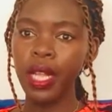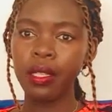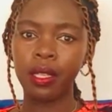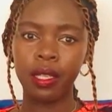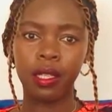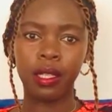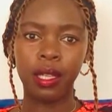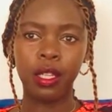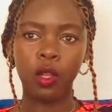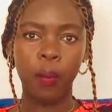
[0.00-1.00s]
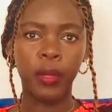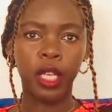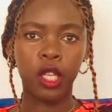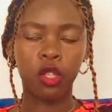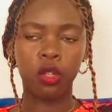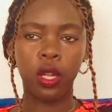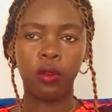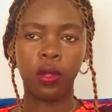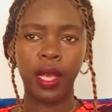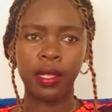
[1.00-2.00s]
just send in your application and
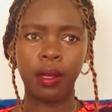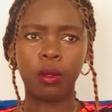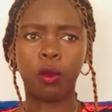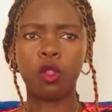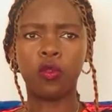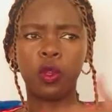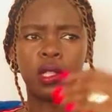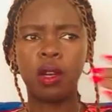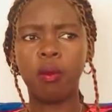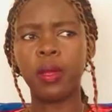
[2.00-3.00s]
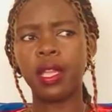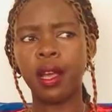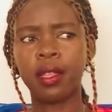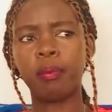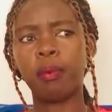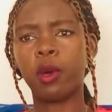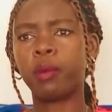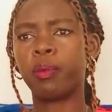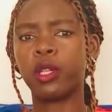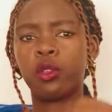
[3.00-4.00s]
do the exams. Because, of course, there were many other people who
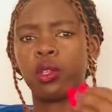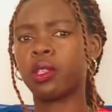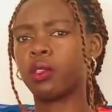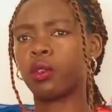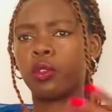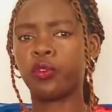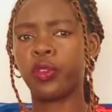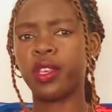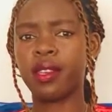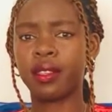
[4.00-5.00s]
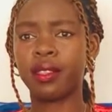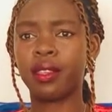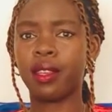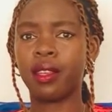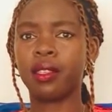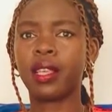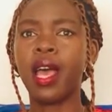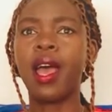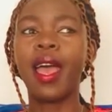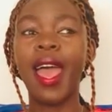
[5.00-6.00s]
had been doing this course for years and years.
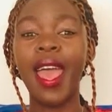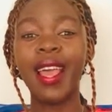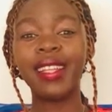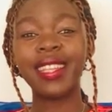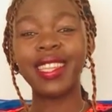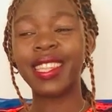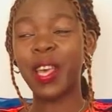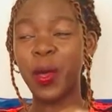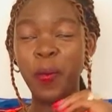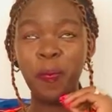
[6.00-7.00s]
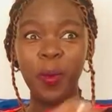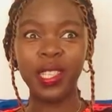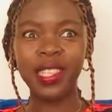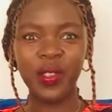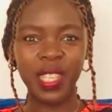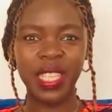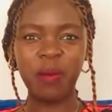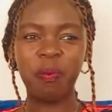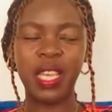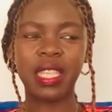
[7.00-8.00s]
And the most
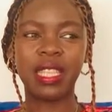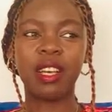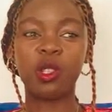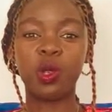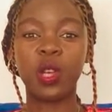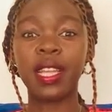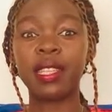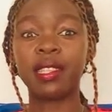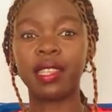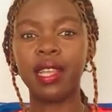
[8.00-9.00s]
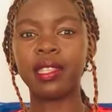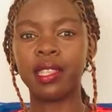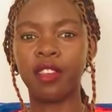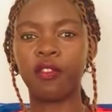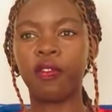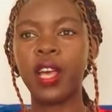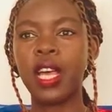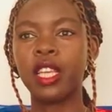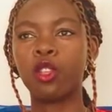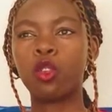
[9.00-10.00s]
interesting bit, there was also an incentive,
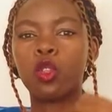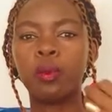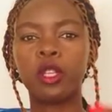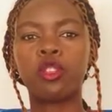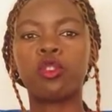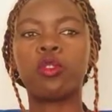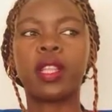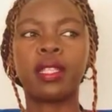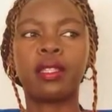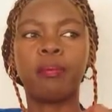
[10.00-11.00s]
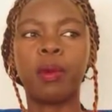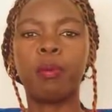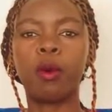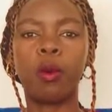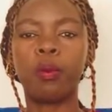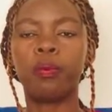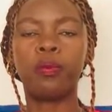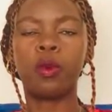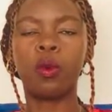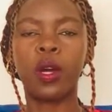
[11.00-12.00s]
you know, to make sure that the people
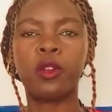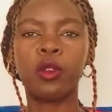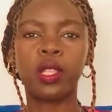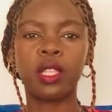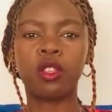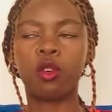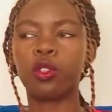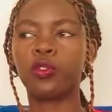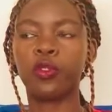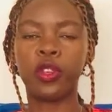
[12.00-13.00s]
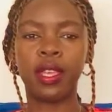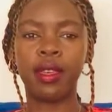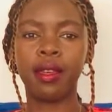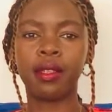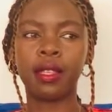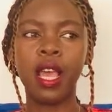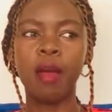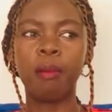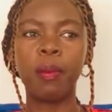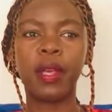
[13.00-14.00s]
who are doing this course for years,
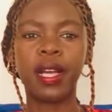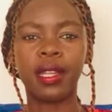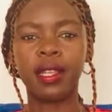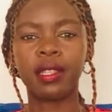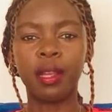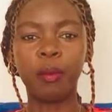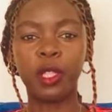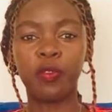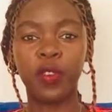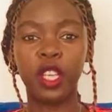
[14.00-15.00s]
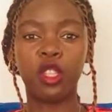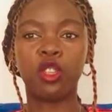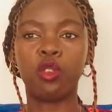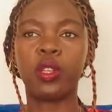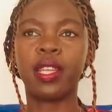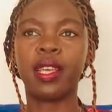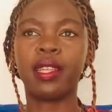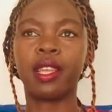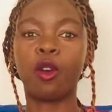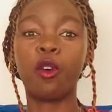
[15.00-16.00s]
maybe can get the motivation
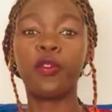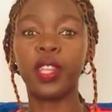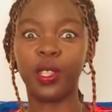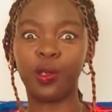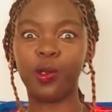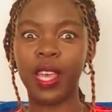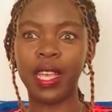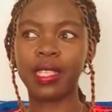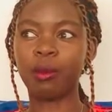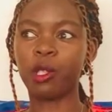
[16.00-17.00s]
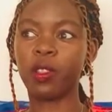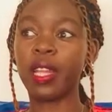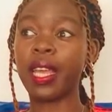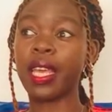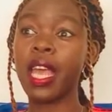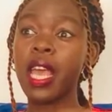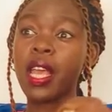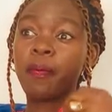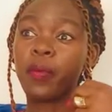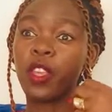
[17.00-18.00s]
and the confidence to the exam. So like,
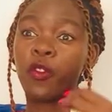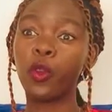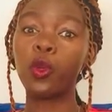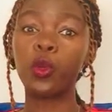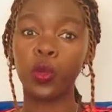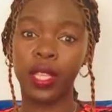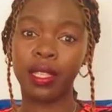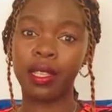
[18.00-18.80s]
if you do this